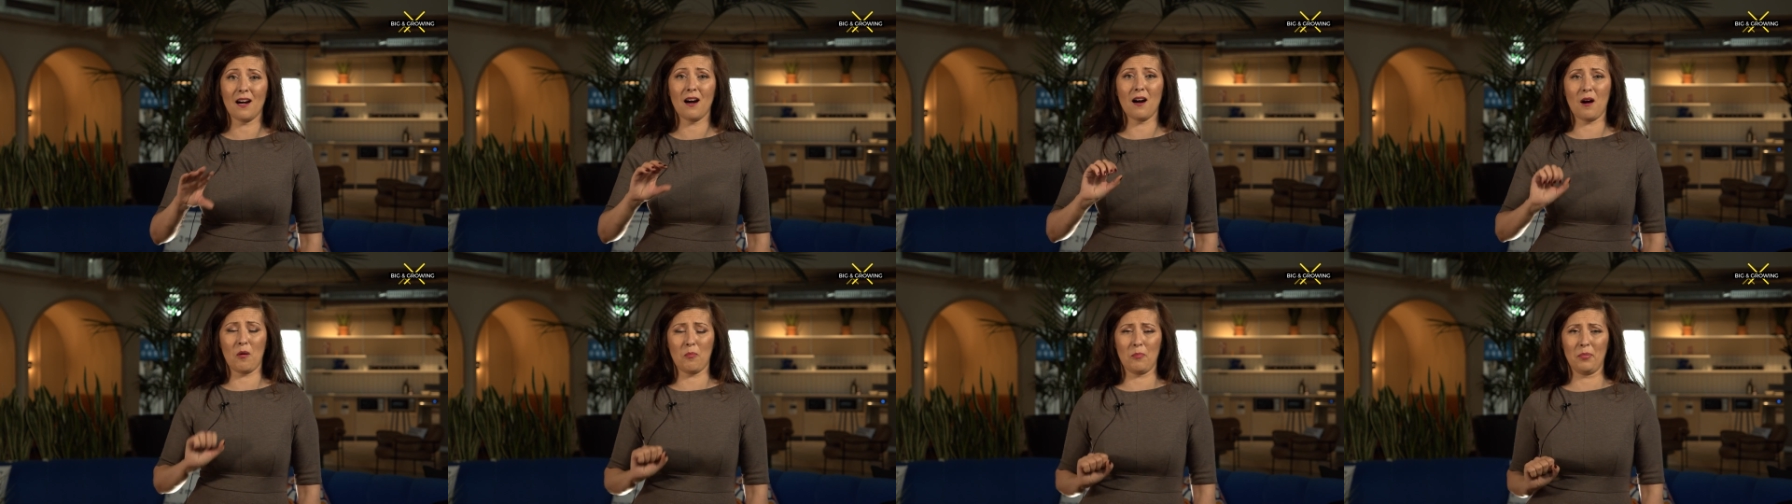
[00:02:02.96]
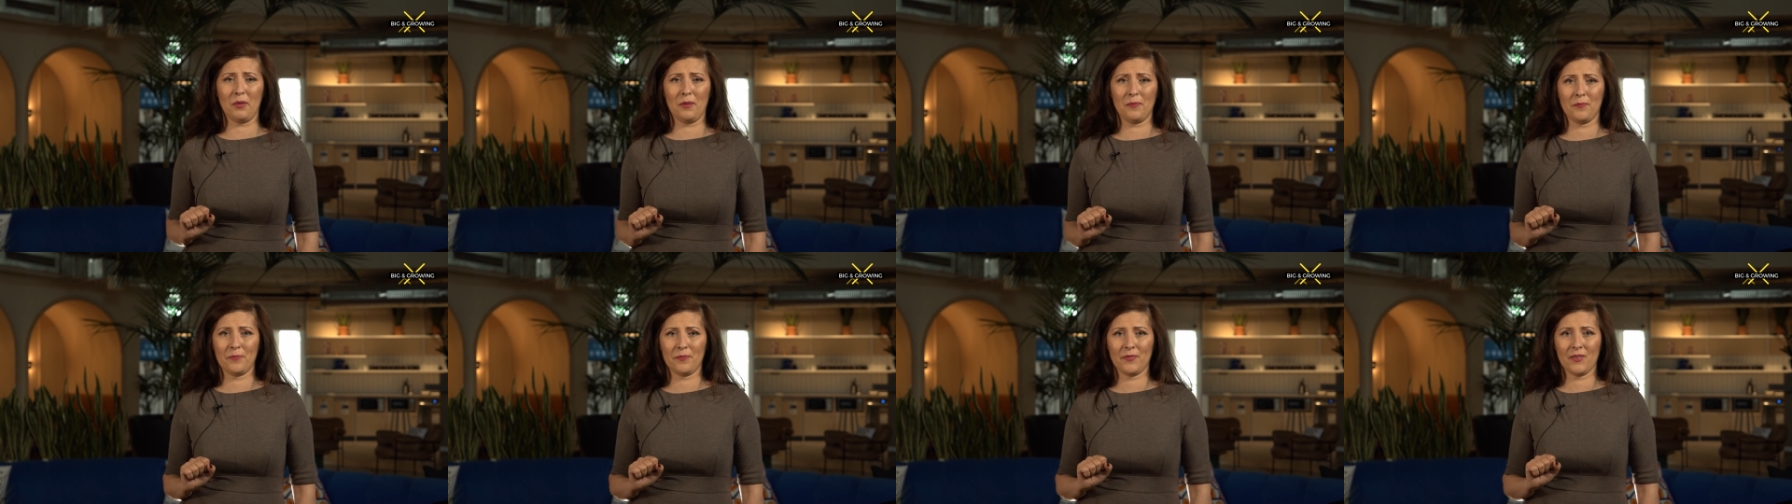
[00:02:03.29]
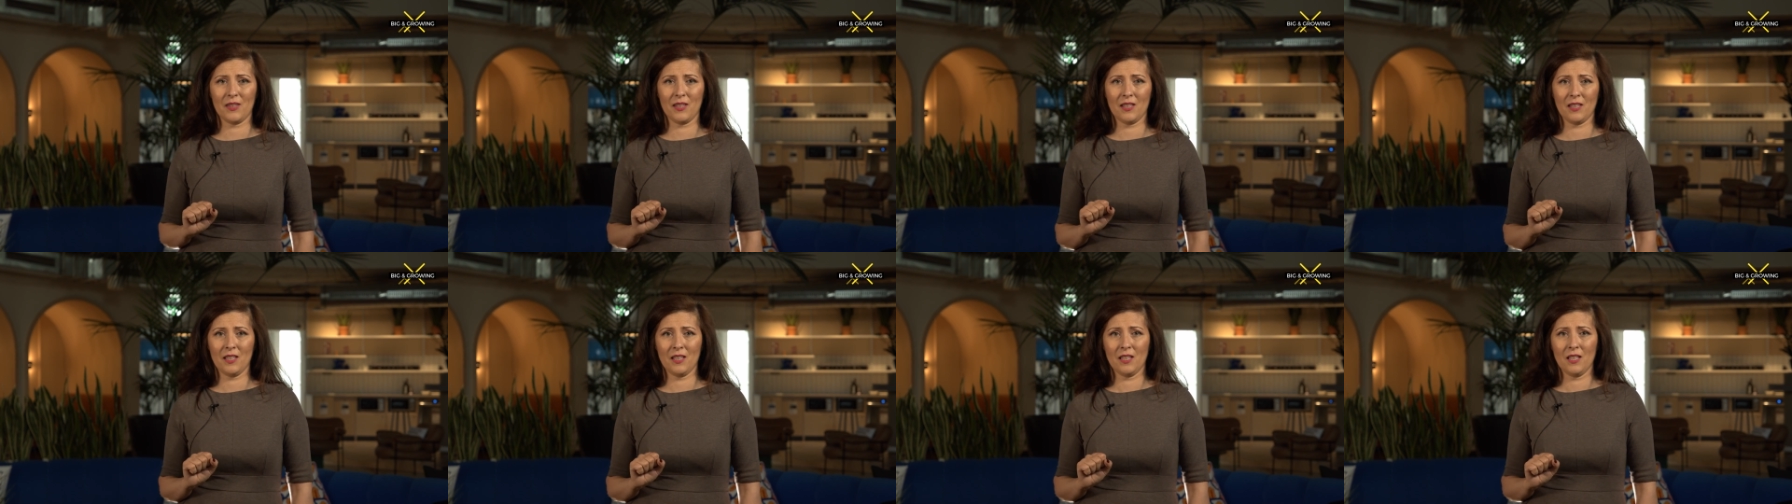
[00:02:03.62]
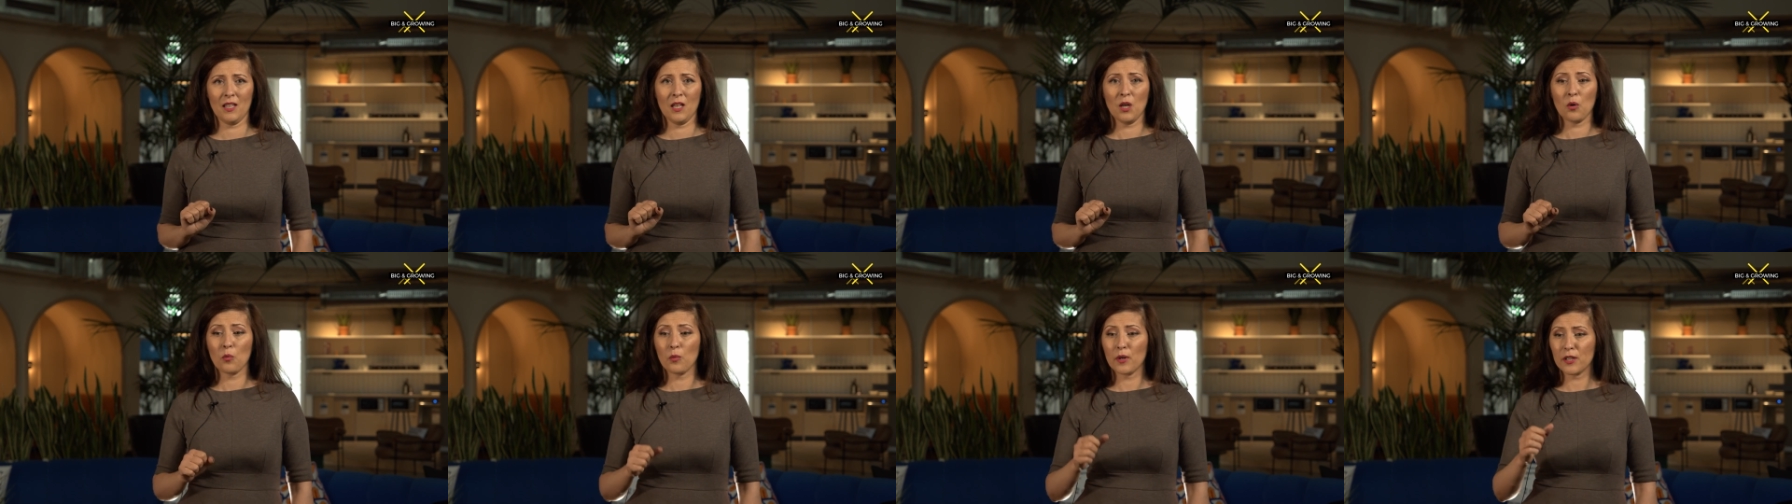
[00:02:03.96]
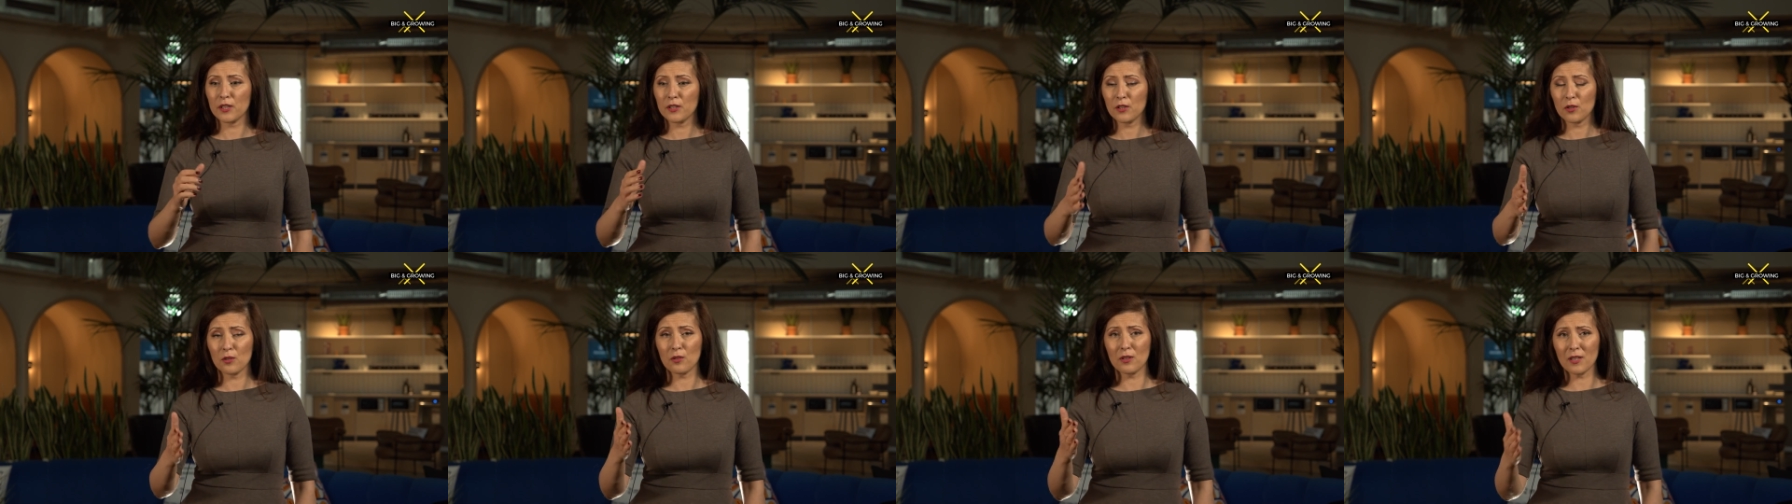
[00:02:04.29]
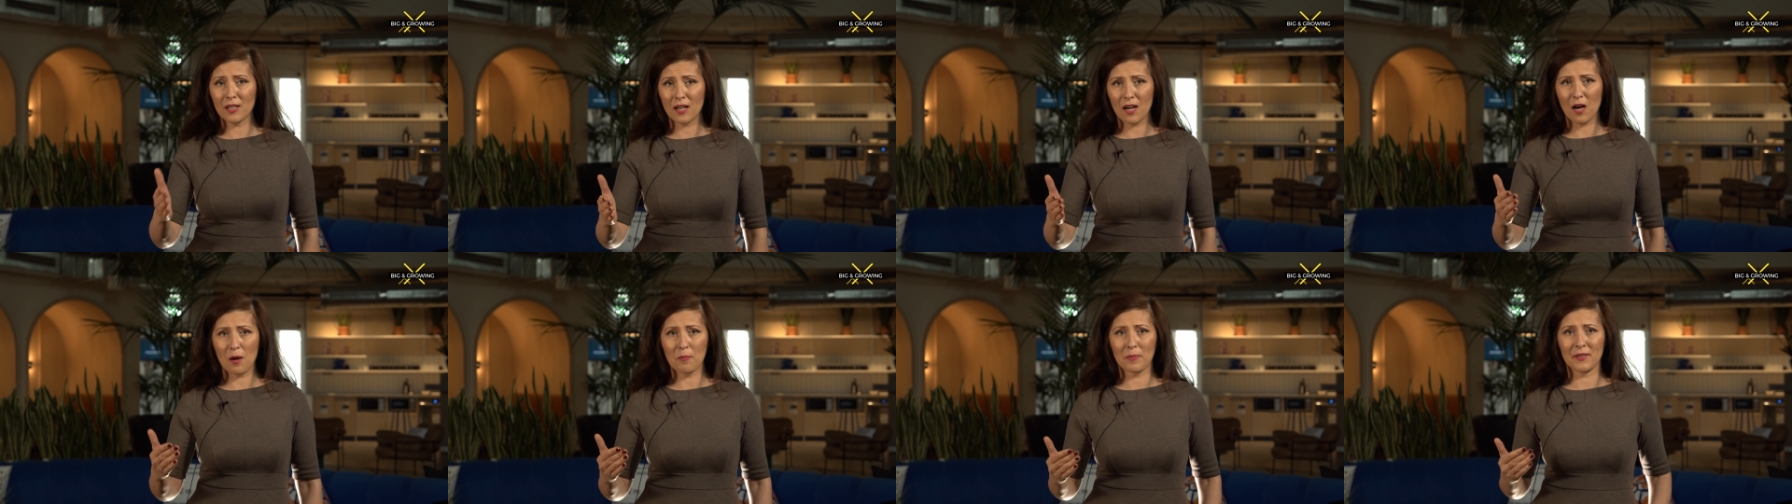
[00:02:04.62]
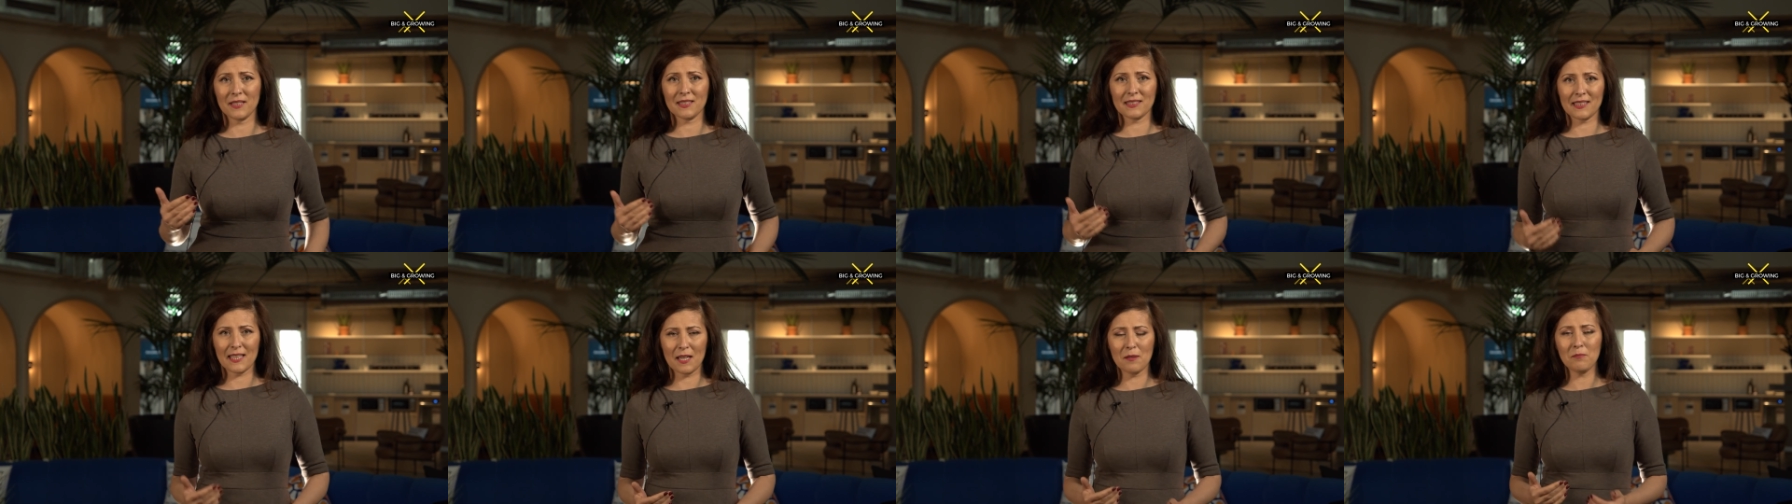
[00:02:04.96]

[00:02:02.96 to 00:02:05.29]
cup. When your cup is